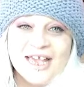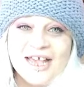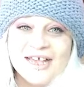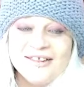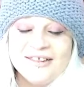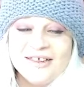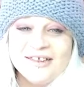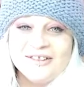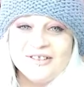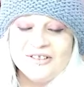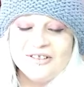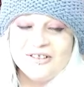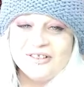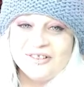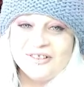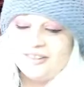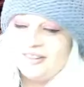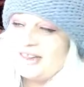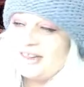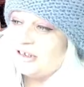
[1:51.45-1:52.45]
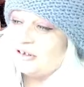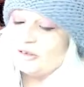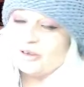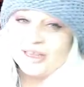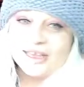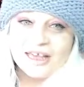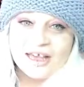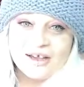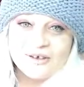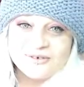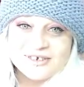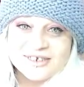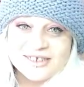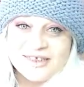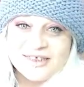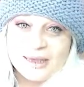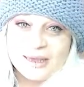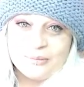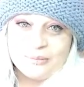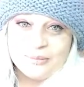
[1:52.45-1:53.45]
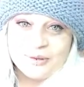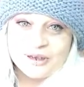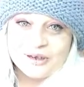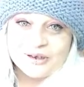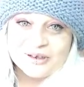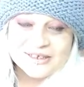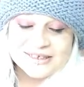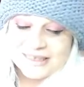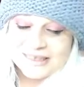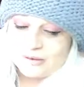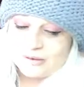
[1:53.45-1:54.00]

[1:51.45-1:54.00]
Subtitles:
and then looking after them because